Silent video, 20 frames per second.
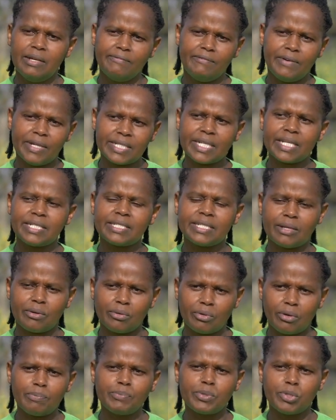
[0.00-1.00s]
versus the
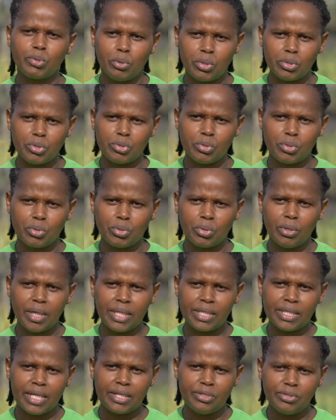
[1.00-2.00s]
crops you want to grow
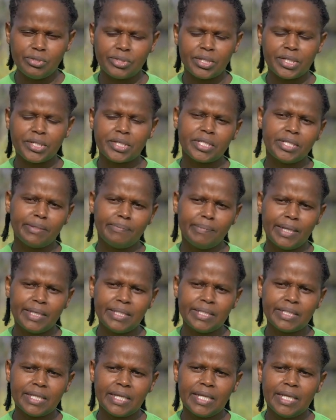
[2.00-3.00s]
and their nutrient
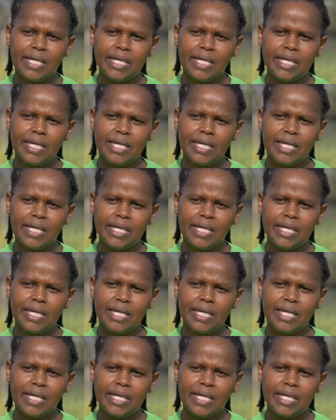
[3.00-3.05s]
demand.